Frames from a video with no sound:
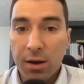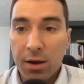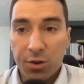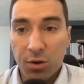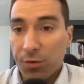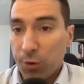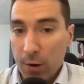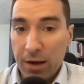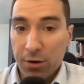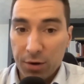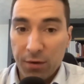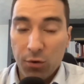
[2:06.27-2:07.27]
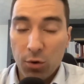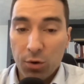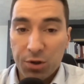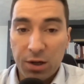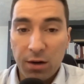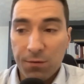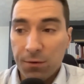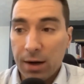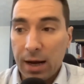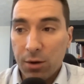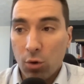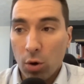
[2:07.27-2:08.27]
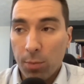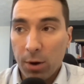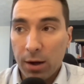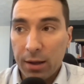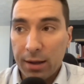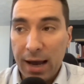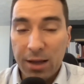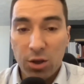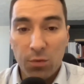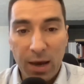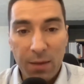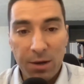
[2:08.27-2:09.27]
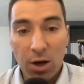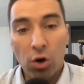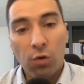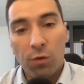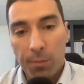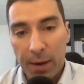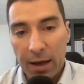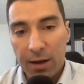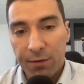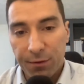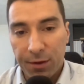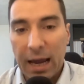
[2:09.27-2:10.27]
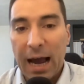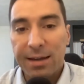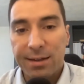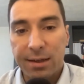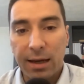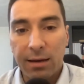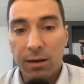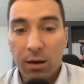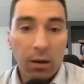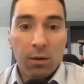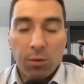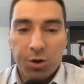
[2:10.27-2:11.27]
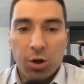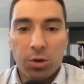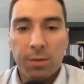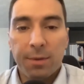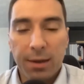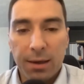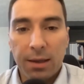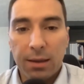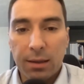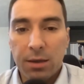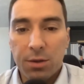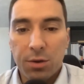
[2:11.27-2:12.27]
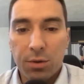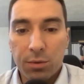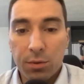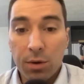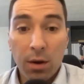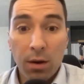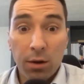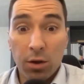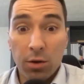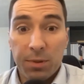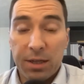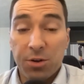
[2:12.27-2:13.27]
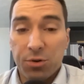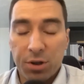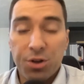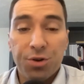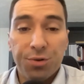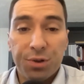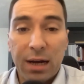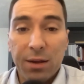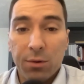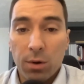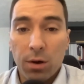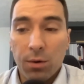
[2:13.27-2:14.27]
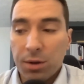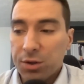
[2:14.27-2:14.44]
So if you yourself are not incorporating that, you may be overpaying for the asset, which ultimately can lead to, potential issues down the road.